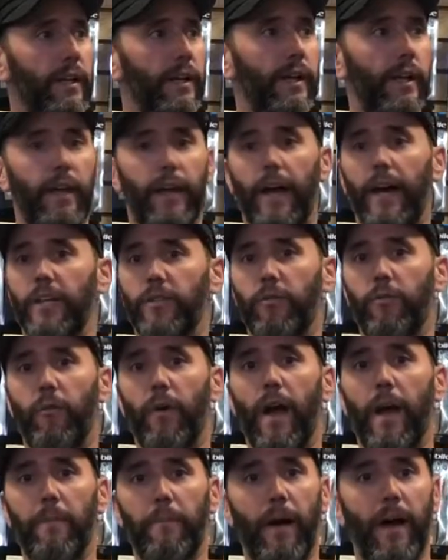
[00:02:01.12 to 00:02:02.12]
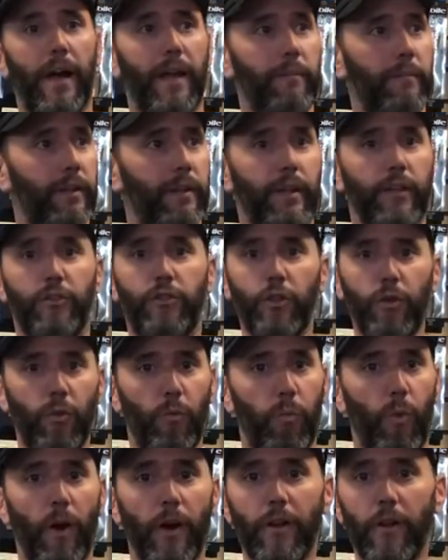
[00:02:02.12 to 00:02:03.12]
And guys would ride by and be like, dude,
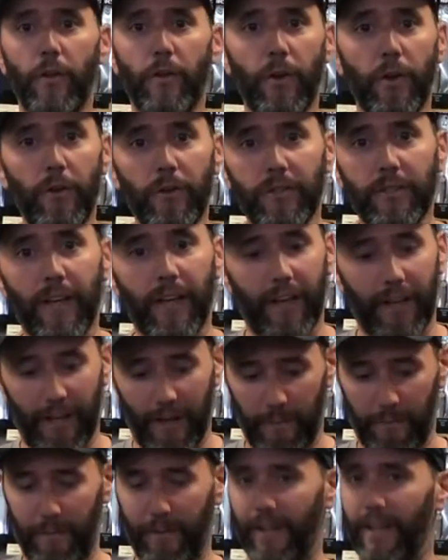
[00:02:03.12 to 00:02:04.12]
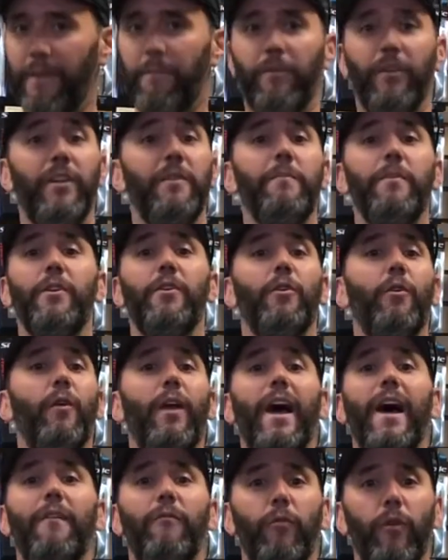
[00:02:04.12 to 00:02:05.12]
what are you using? And it'd be like, believe me, you don't
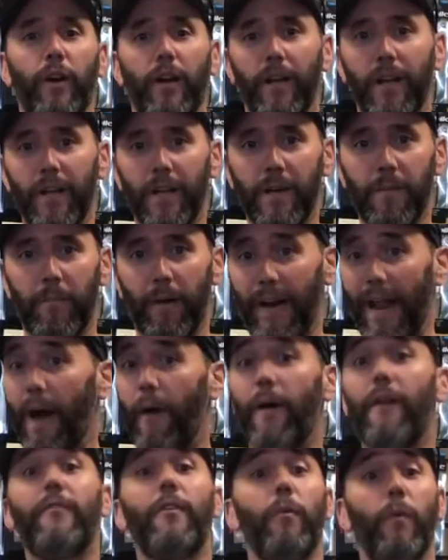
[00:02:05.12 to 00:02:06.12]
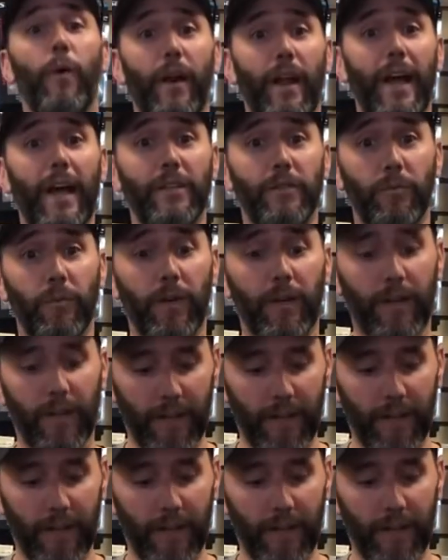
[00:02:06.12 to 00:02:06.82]
have one. But now everyone has one.